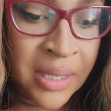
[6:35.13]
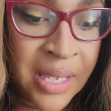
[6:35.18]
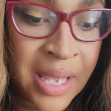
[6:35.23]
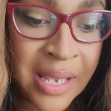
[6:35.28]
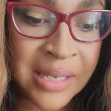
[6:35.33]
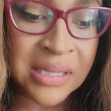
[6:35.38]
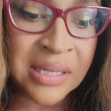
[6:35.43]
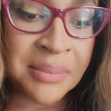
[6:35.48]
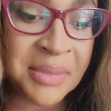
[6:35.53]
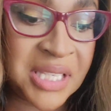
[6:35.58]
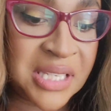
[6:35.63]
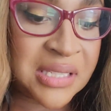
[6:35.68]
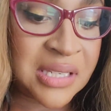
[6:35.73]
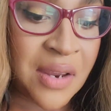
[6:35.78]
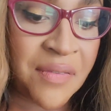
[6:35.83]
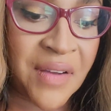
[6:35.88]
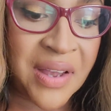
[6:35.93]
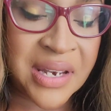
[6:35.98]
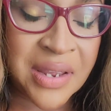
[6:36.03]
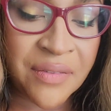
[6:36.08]
Yeah, some of the
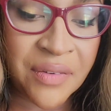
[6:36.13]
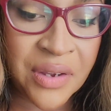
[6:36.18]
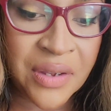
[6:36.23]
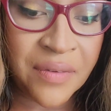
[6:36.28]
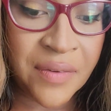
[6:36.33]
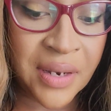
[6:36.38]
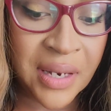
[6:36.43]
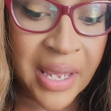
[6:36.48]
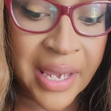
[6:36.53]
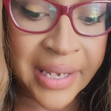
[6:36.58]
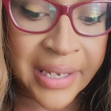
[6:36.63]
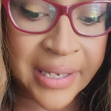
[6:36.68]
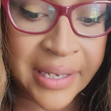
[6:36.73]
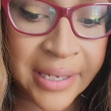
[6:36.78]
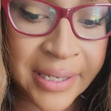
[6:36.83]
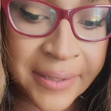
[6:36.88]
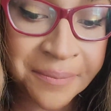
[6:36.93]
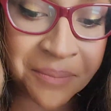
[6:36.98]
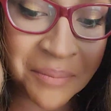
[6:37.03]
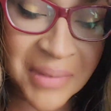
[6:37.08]
stuff I never even like.
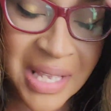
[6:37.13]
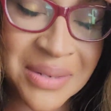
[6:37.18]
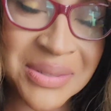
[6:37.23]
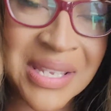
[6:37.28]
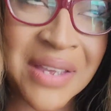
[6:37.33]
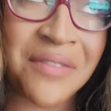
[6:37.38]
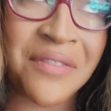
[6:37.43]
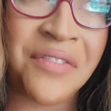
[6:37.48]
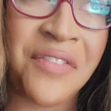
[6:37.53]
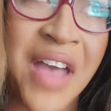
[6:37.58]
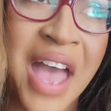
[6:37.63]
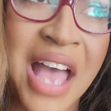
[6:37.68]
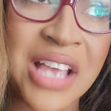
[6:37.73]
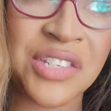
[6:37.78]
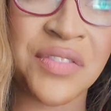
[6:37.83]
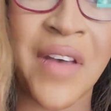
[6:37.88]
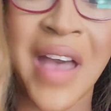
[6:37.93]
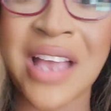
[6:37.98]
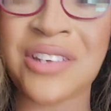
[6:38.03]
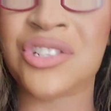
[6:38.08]
It's that
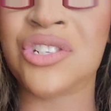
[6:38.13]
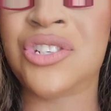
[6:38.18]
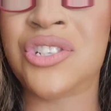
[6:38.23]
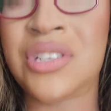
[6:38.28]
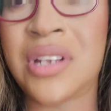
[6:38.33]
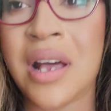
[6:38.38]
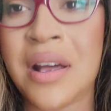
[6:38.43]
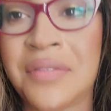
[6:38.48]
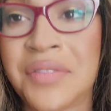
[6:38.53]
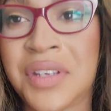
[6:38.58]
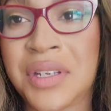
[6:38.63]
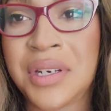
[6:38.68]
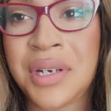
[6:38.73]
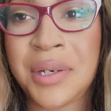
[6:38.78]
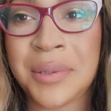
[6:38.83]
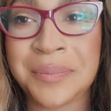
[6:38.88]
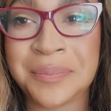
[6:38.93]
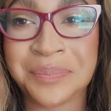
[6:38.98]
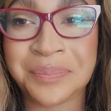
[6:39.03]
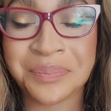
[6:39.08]
fast fashion stuff, you
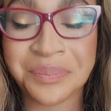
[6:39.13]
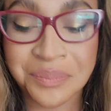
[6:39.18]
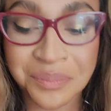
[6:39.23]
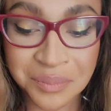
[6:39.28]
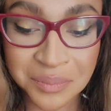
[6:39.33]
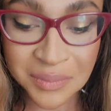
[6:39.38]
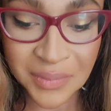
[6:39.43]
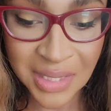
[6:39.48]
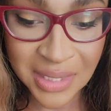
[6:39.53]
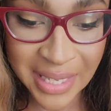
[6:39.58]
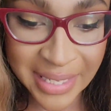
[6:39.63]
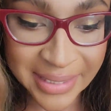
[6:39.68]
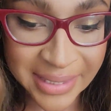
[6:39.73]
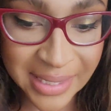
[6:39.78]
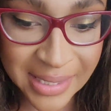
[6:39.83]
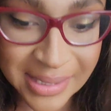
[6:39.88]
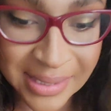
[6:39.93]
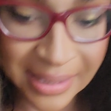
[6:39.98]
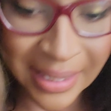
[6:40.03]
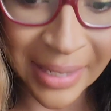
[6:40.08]
know? Like
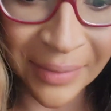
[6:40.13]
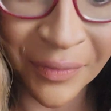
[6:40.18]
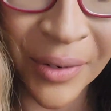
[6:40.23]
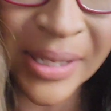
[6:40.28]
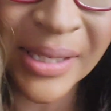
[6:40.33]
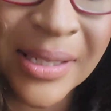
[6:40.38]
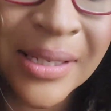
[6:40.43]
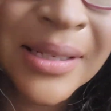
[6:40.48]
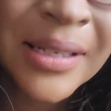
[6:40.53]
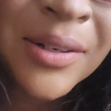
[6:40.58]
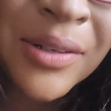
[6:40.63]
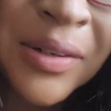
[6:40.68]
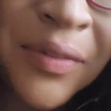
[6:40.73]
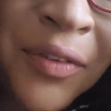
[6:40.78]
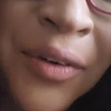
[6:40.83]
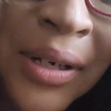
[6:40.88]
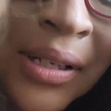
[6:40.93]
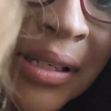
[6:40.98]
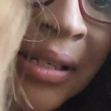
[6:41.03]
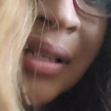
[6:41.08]
these, like for instance, here's
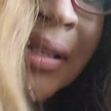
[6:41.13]
a for